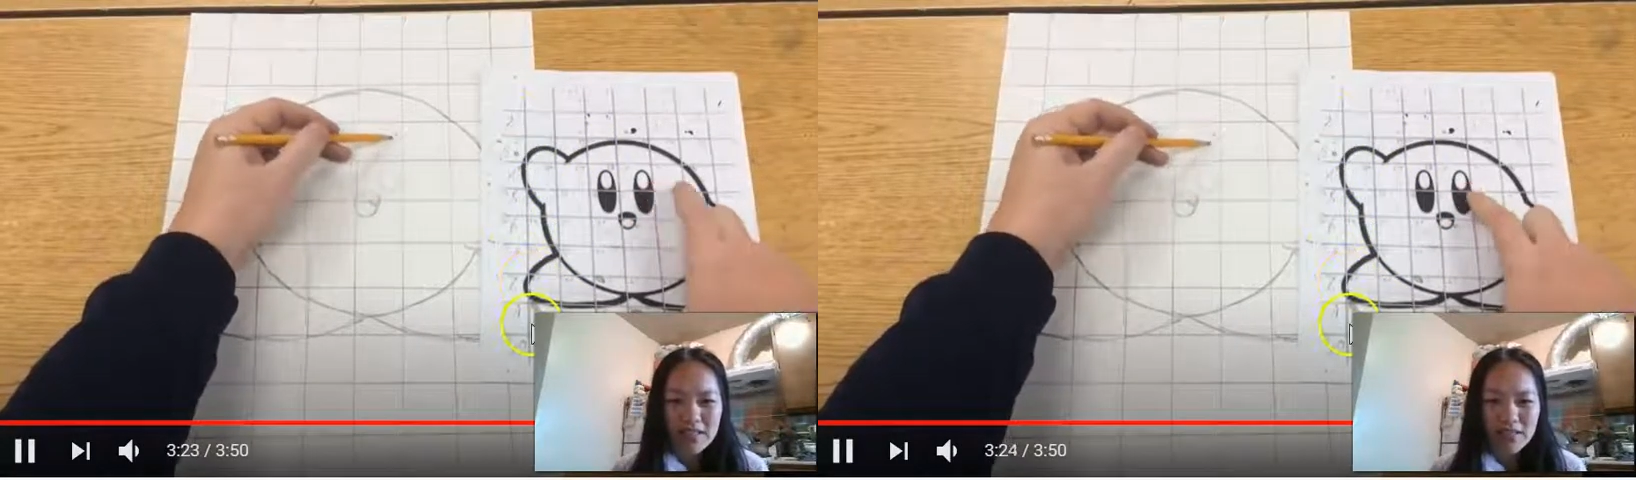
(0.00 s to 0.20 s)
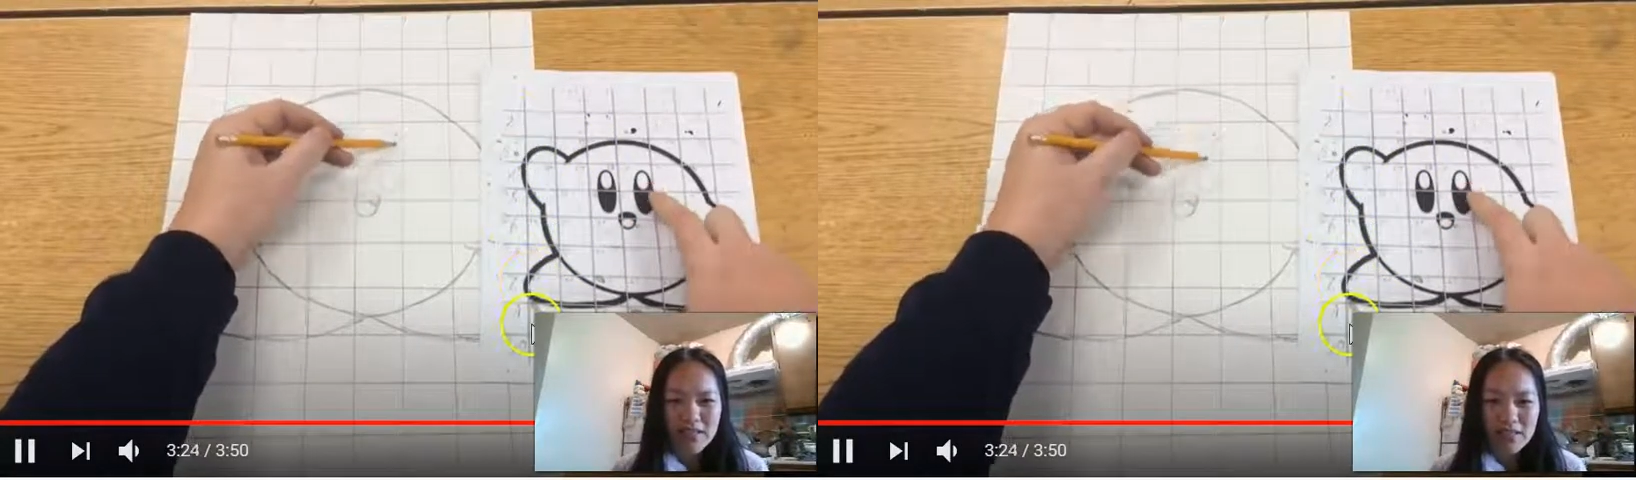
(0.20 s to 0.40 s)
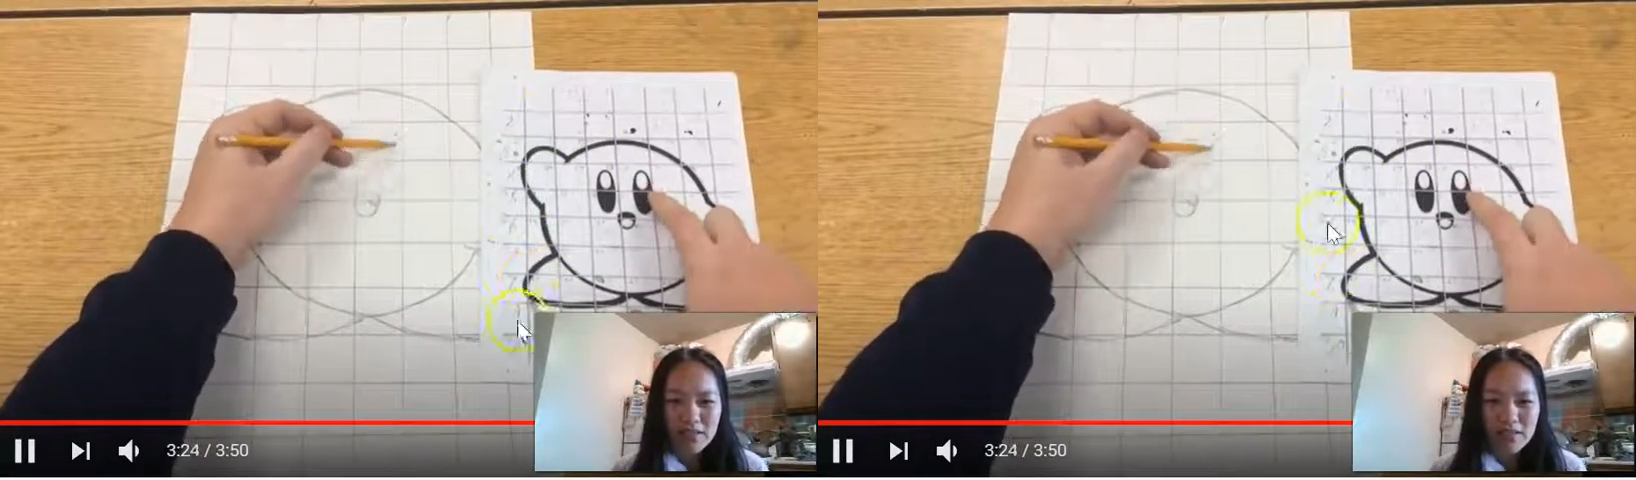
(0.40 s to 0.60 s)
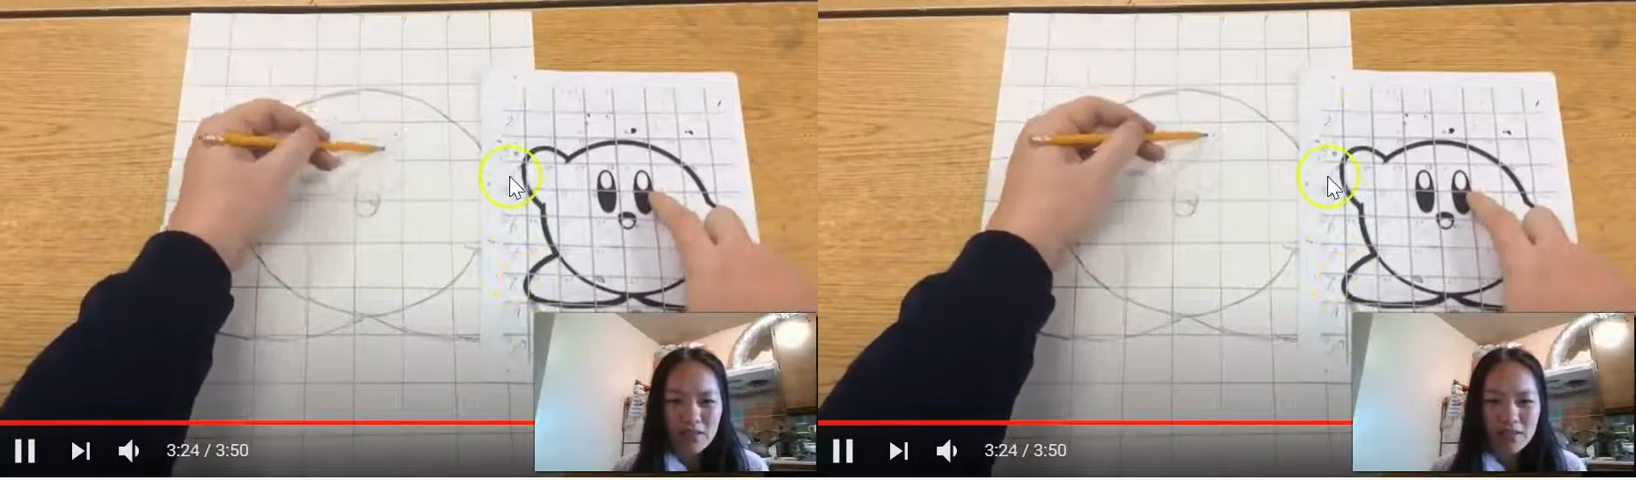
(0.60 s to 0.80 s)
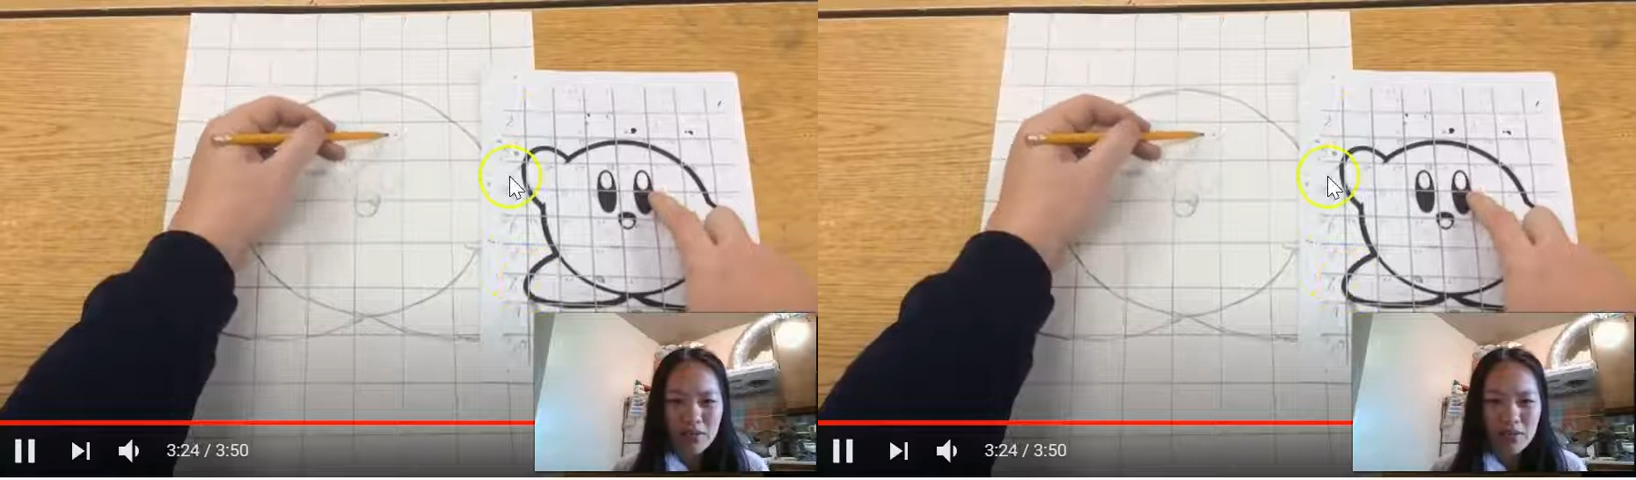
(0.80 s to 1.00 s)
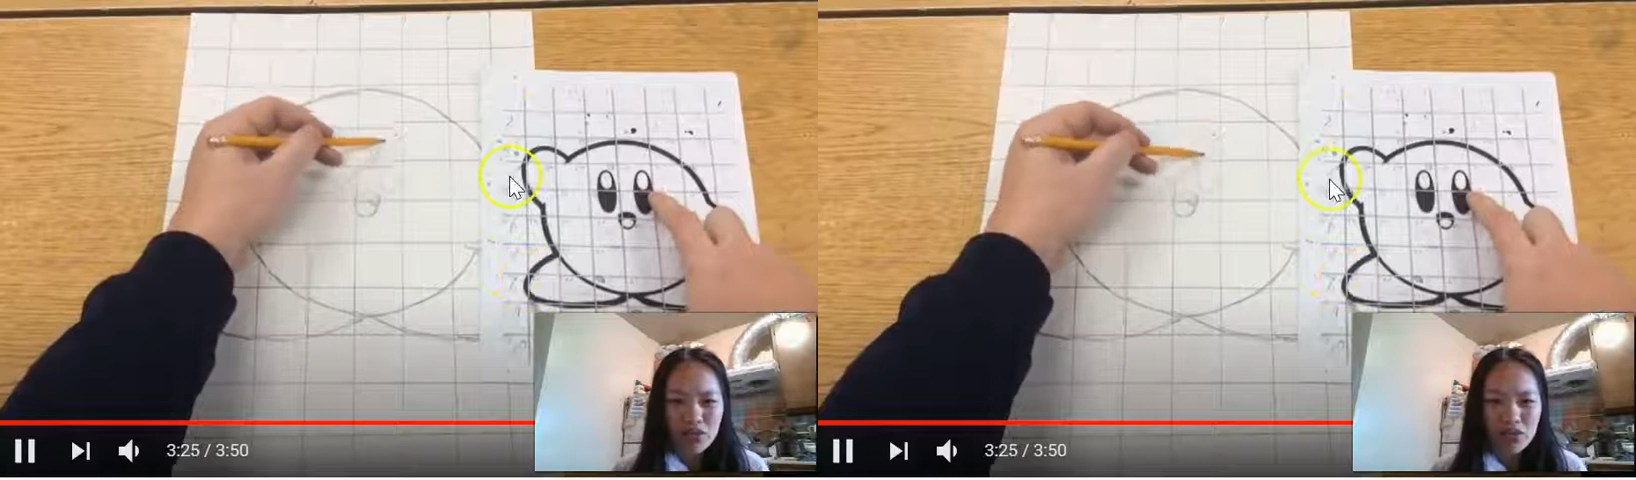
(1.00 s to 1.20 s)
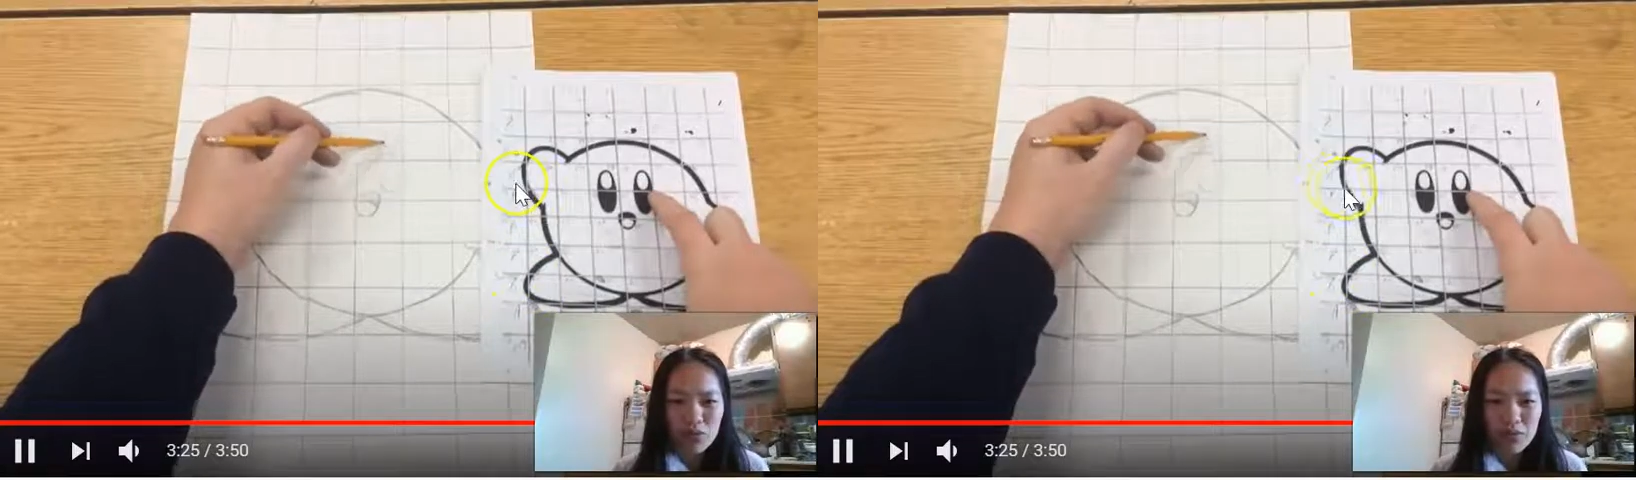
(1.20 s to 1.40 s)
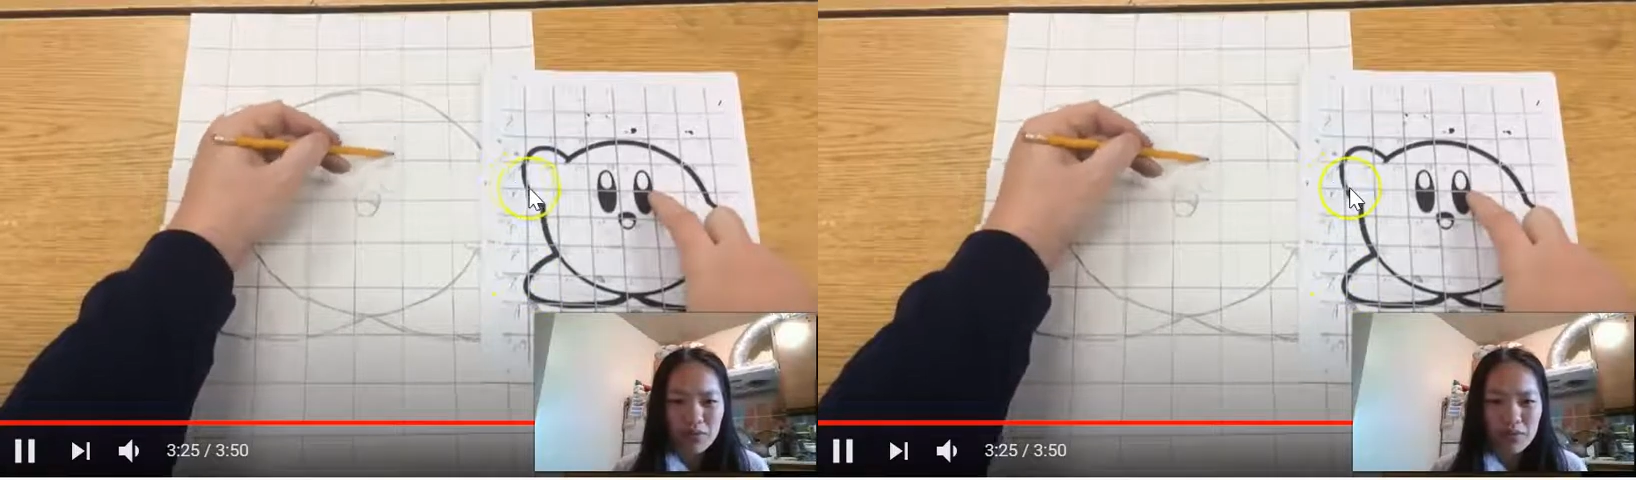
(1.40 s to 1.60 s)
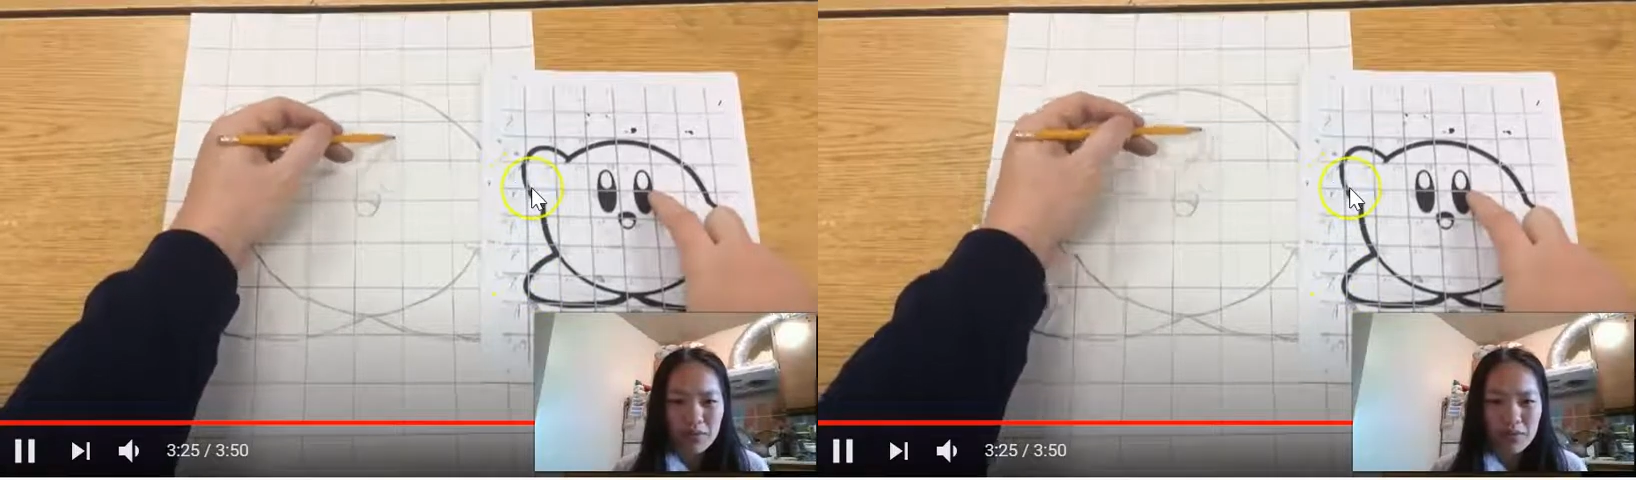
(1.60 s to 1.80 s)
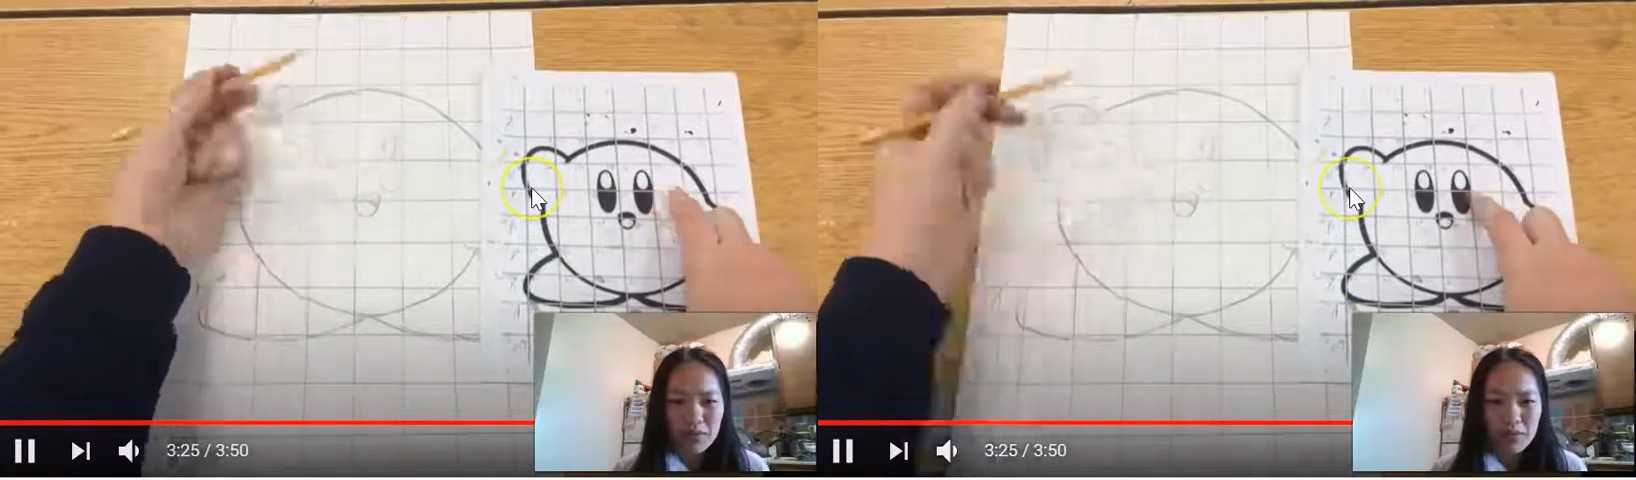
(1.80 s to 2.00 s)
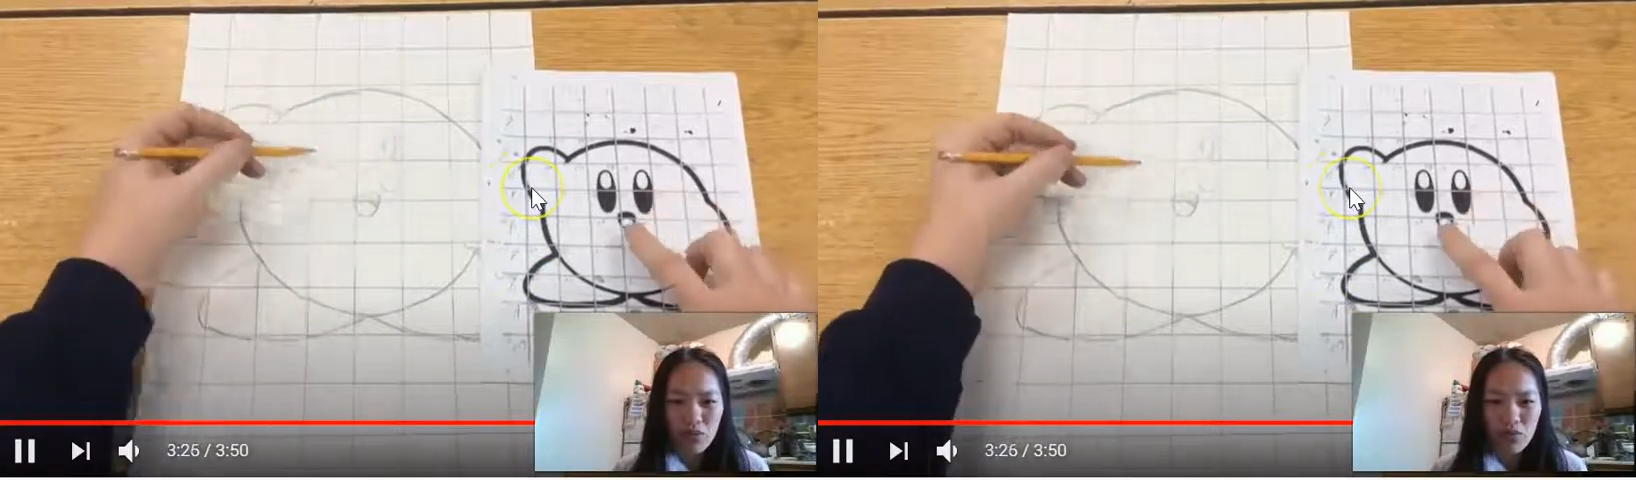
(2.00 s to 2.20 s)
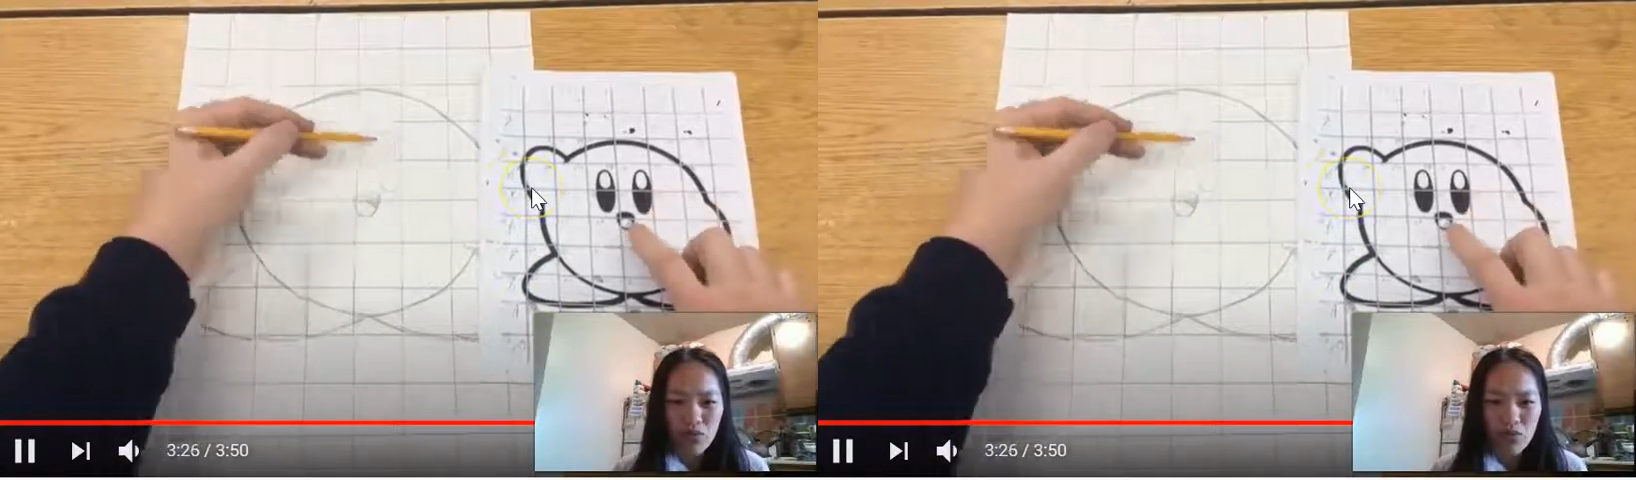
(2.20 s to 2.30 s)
and count them and make sure you're putting them in the